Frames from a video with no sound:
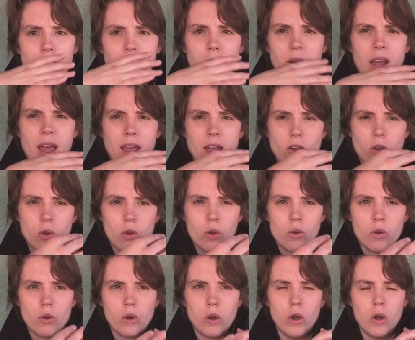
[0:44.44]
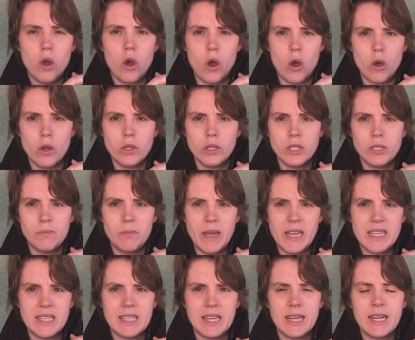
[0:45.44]
like claws
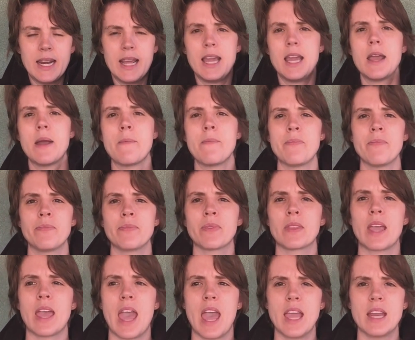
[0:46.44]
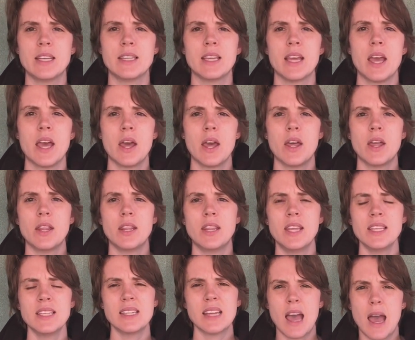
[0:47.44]
basically. And
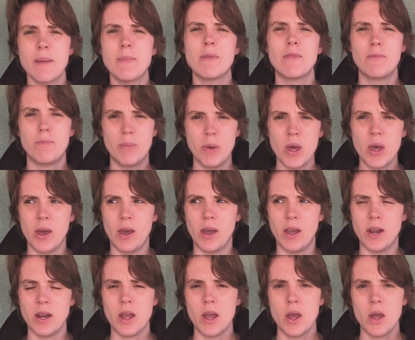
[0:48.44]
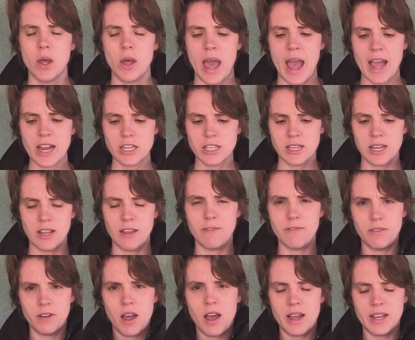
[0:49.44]
this type of bird actually
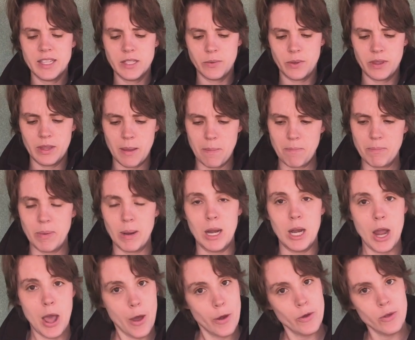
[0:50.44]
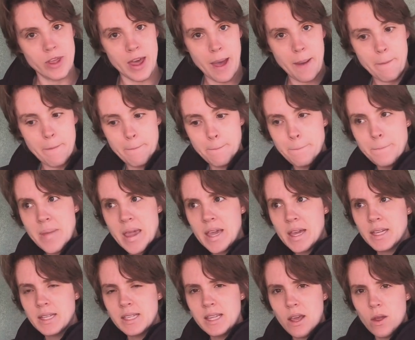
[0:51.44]
flies with them below them
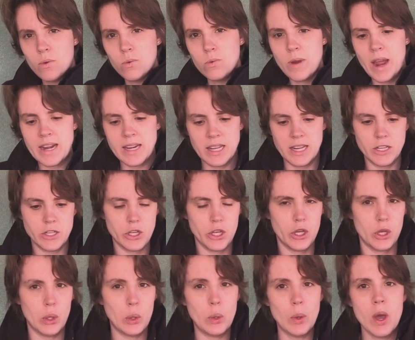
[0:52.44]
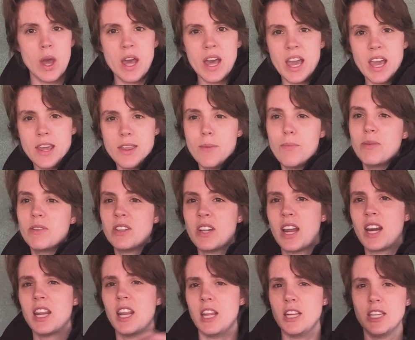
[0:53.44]
because they're ready to either
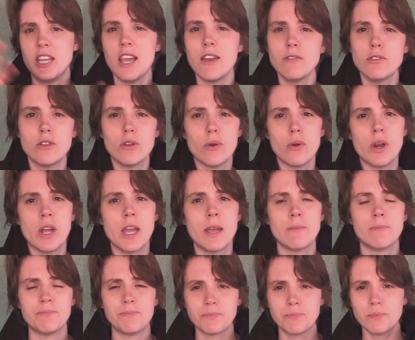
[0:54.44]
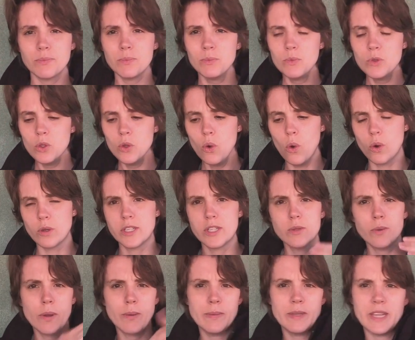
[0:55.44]
protect their territory or
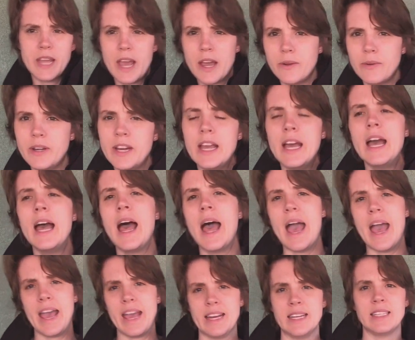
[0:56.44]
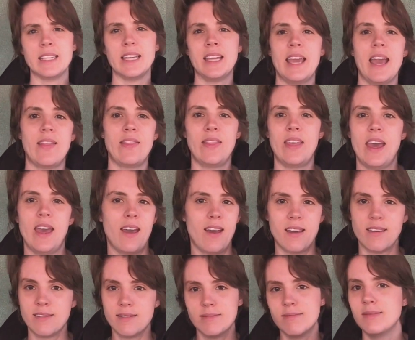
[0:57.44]
swoop down and get their
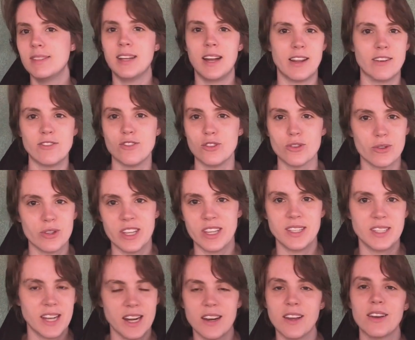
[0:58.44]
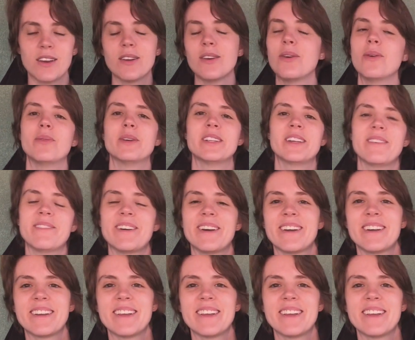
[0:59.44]
lunch or their dinner or whatever.